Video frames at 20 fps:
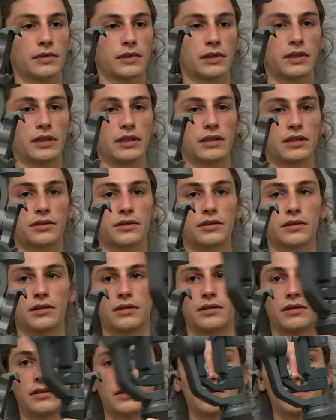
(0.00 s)
This
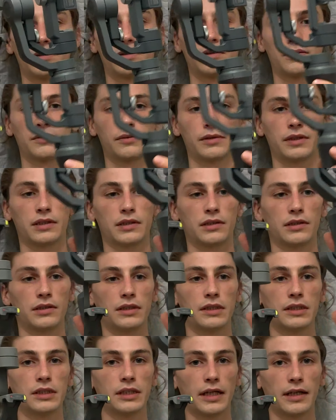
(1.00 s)
is the
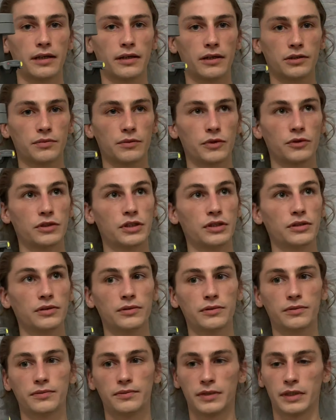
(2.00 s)
DJI Osmo
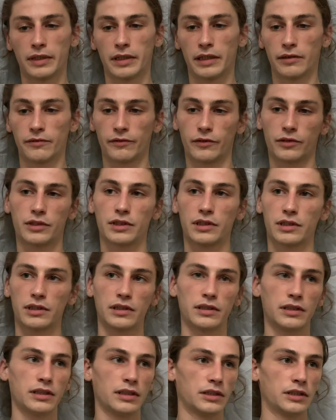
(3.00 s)
2 versus the
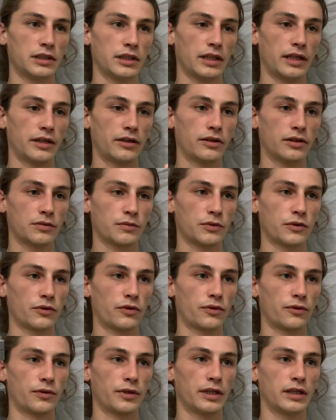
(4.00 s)
DJI Osmo
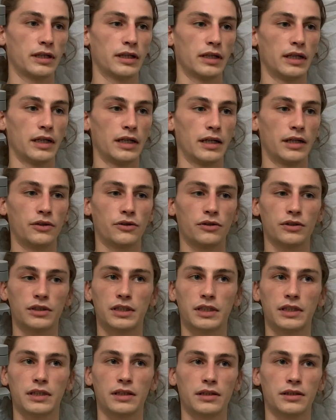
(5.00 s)
3. You can
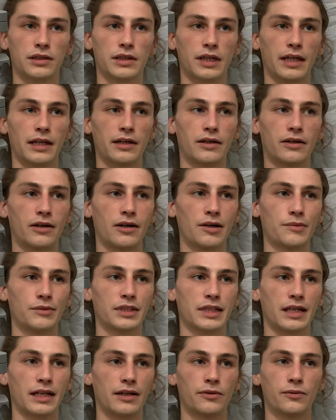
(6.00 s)
see this kind of arm
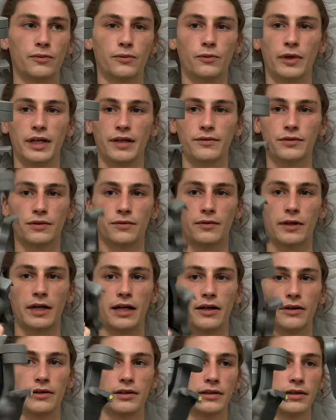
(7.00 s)
just kind of waves
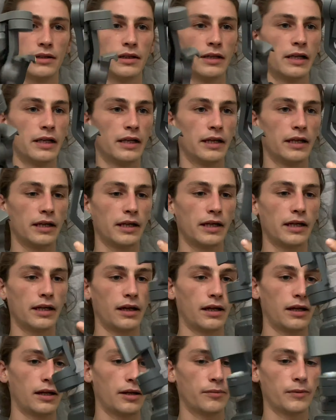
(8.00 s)
around,
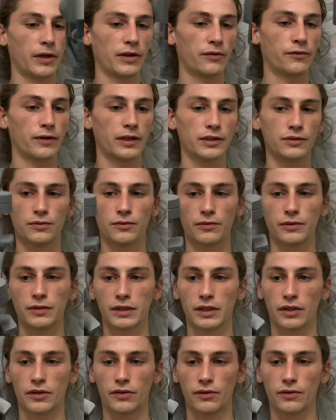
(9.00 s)
and my friends are
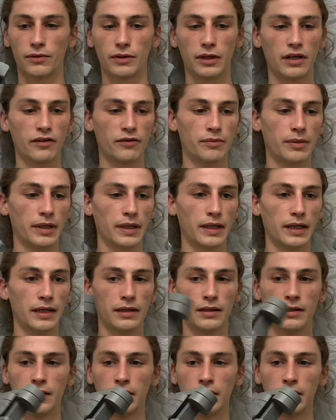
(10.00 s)
really thrown off by it.